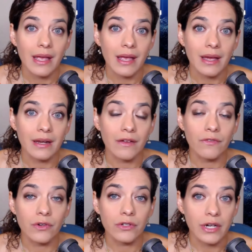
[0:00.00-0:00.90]
And
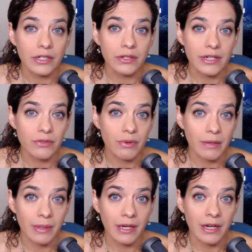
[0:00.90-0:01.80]
if your doctor has
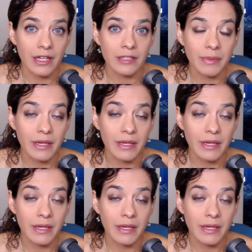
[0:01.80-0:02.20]
recommended it, it's